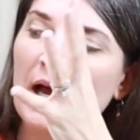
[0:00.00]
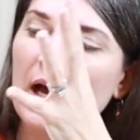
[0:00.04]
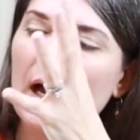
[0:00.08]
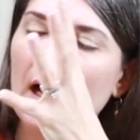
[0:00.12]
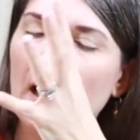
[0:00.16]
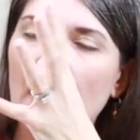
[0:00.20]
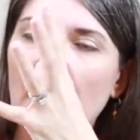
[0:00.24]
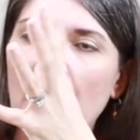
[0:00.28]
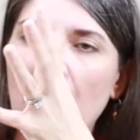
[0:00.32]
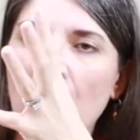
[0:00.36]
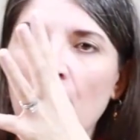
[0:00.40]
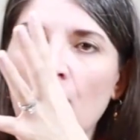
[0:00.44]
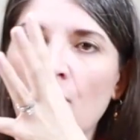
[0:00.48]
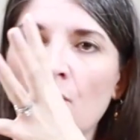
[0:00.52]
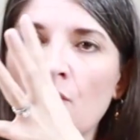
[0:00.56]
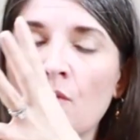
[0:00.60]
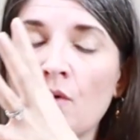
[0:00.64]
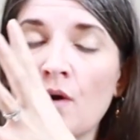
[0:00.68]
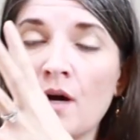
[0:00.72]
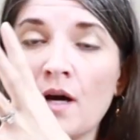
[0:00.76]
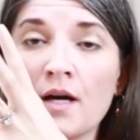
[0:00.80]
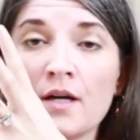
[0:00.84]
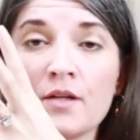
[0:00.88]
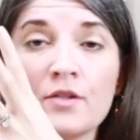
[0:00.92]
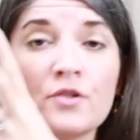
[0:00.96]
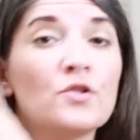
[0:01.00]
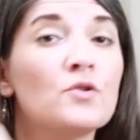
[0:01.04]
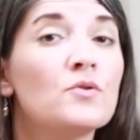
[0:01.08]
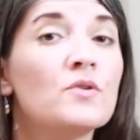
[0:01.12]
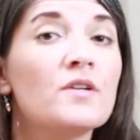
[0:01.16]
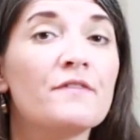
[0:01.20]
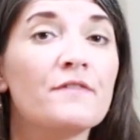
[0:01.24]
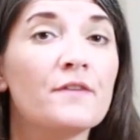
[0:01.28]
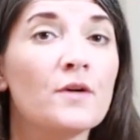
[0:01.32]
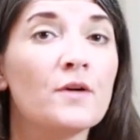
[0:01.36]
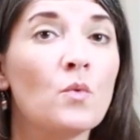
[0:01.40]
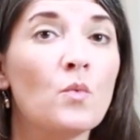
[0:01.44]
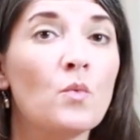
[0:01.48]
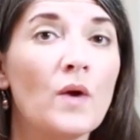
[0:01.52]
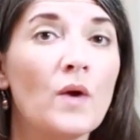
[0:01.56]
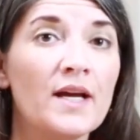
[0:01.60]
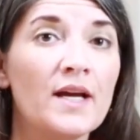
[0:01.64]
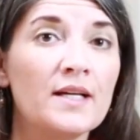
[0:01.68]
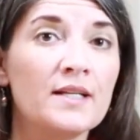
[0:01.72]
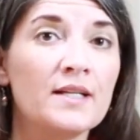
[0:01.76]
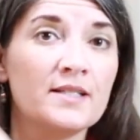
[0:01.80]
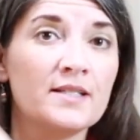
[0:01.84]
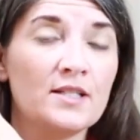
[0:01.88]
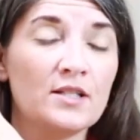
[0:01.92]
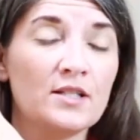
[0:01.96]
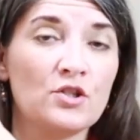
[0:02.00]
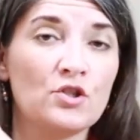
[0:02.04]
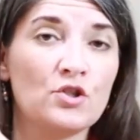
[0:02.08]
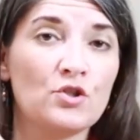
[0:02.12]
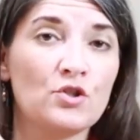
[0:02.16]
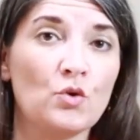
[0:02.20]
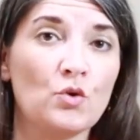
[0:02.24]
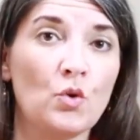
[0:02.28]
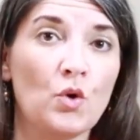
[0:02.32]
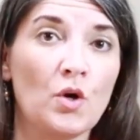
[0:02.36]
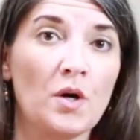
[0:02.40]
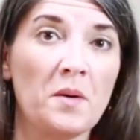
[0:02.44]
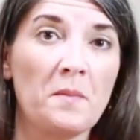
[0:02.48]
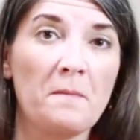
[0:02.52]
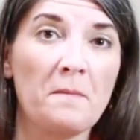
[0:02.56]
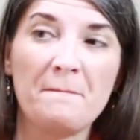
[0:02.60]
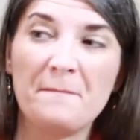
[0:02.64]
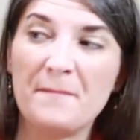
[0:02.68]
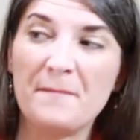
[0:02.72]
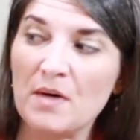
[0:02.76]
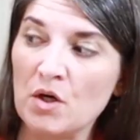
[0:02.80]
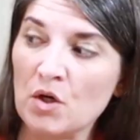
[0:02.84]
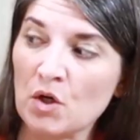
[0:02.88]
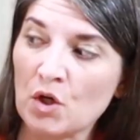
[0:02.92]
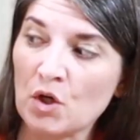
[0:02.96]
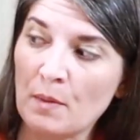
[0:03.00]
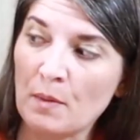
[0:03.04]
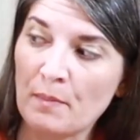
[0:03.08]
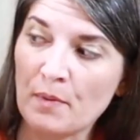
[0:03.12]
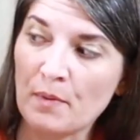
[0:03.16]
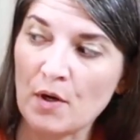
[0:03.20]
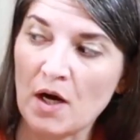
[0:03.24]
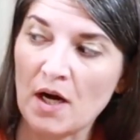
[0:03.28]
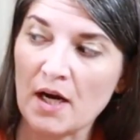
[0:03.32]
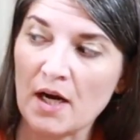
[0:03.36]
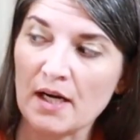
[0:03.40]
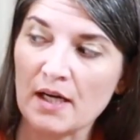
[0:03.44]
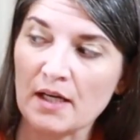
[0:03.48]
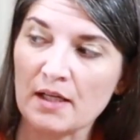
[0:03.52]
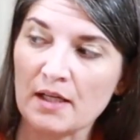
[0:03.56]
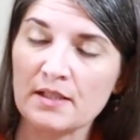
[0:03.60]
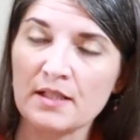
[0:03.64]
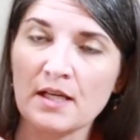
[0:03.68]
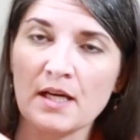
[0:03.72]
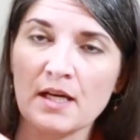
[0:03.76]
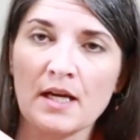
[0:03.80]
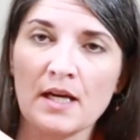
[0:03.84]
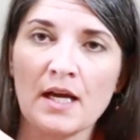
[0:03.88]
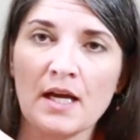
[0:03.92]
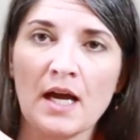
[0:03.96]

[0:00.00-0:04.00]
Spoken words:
how two different ways to store bulk product.